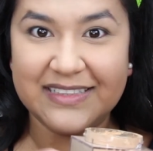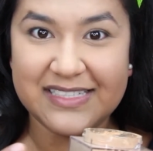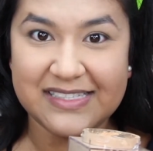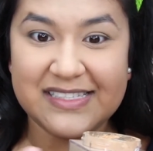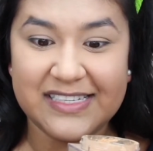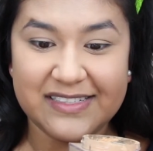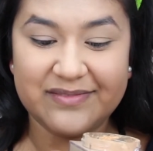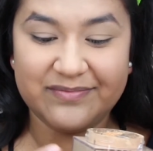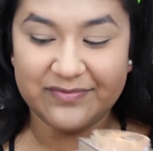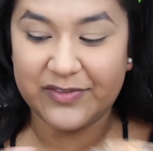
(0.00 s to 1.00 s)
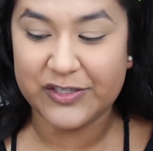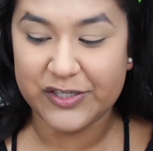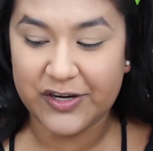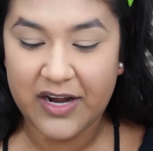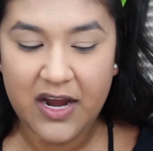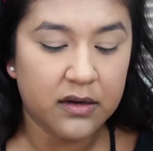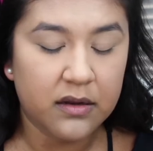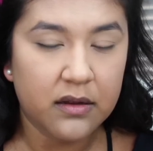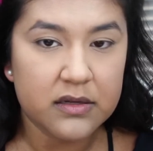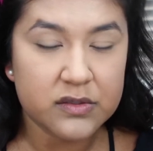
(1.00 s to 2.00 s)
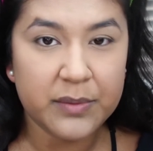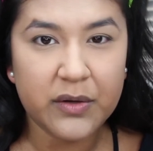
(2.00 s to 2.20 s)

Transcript: this is it for sure. So I'm gonna